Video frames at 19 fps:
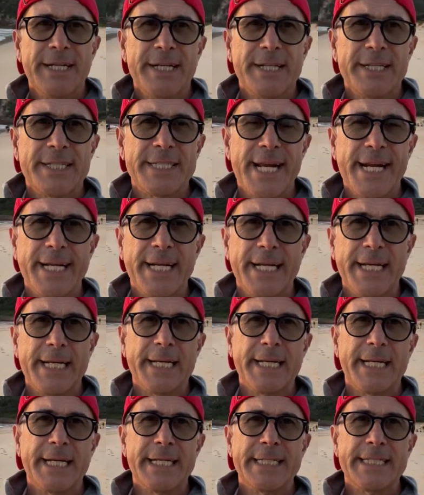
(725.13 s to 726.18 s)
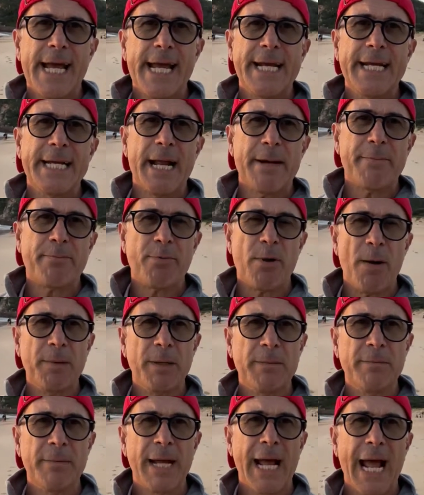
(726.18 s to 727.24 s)
secondly, taking that
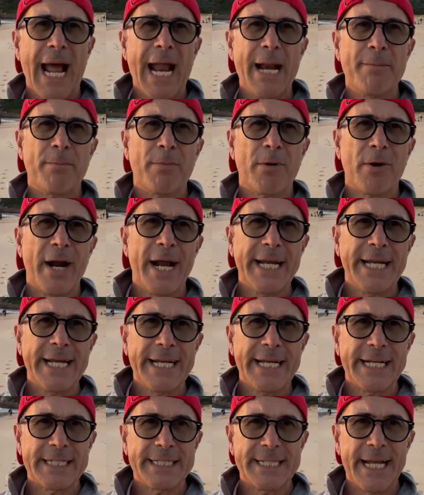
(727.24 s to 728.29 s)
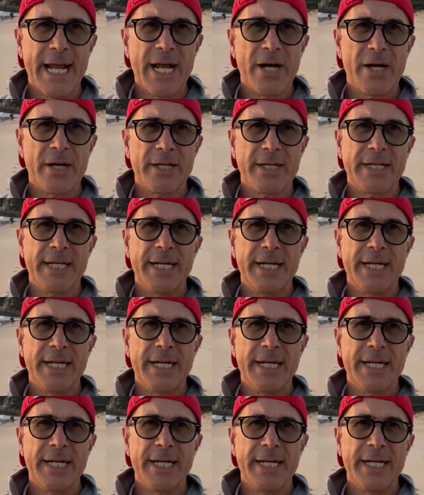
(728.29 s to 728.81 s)
problem and breaking it down